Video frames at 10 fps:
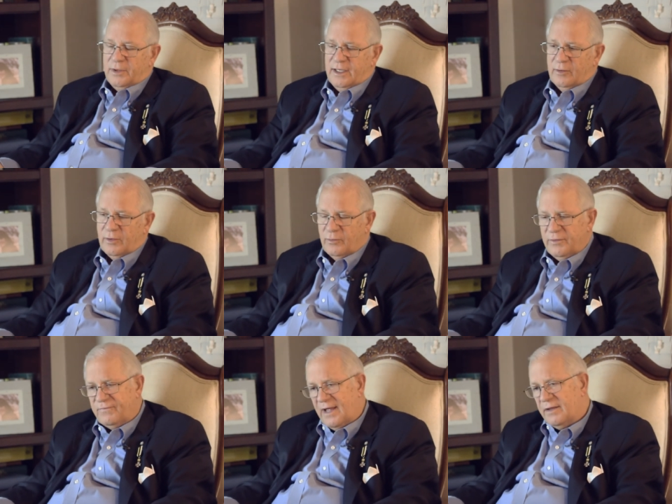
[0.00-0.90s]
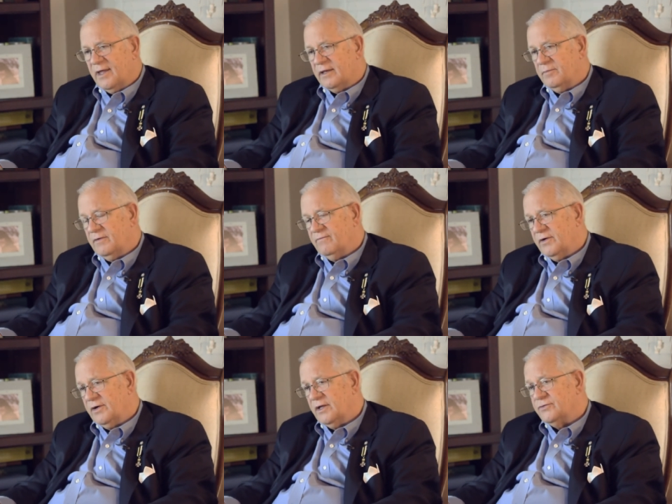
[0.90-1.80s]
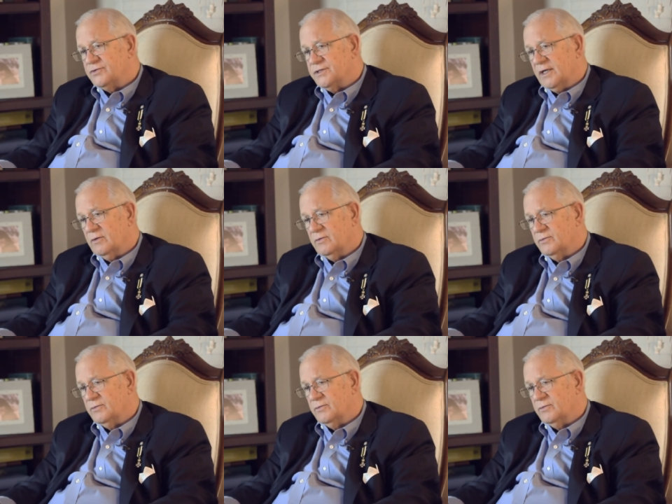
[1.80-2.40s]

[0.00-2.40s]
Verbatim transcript: anyway, we found that to be very interesting